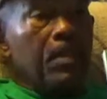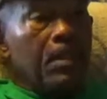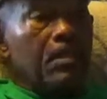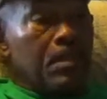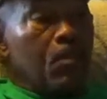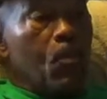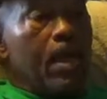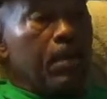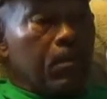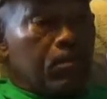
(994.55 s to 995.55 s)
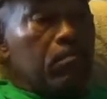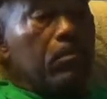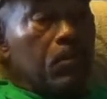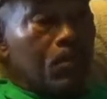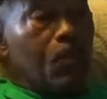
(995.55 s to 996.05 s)
things in the right
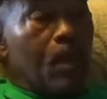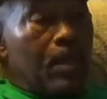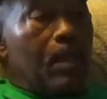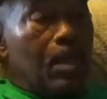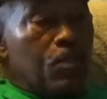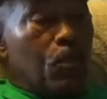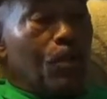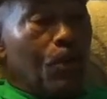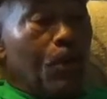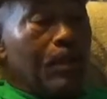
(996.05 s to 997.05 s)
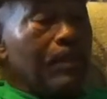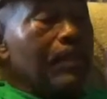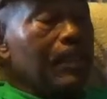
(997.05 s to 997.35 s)
chronological order.